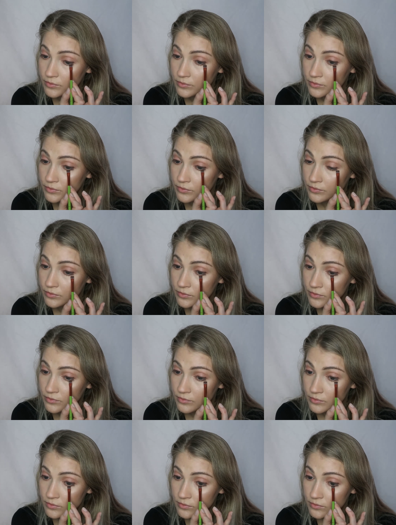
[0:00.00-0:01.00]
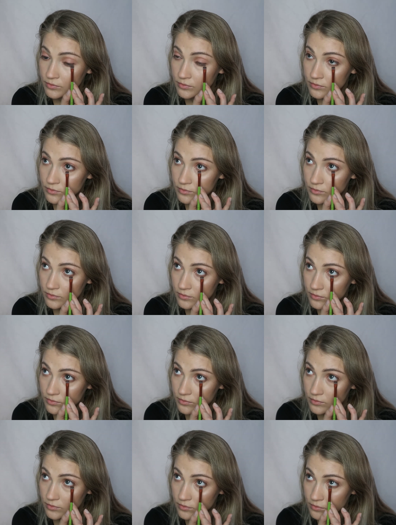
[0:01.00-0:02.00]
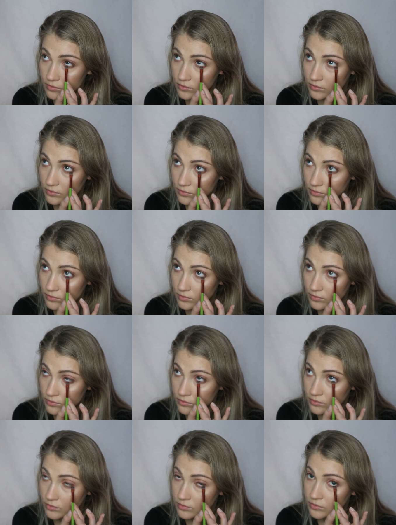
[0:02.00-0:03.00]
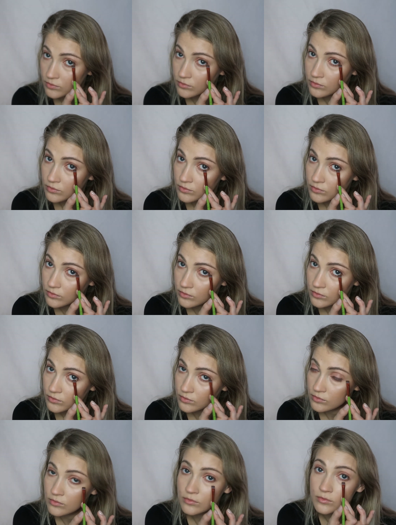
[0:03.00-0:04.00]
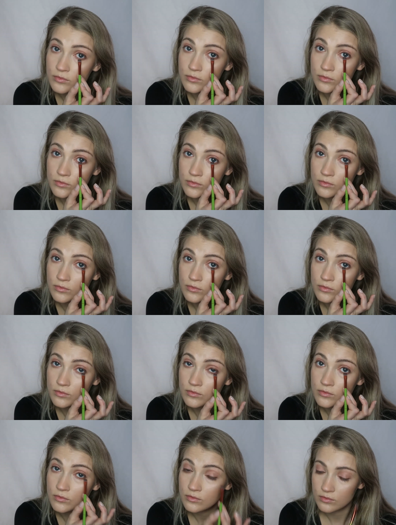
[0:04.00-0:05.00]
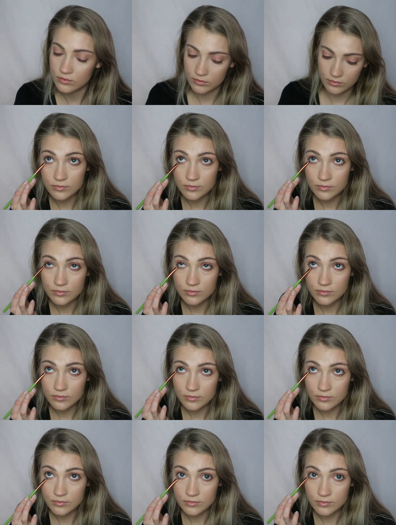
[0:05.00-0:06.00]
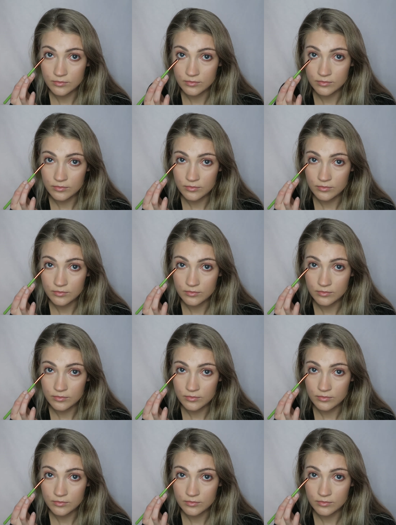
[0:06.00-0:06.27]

(silence)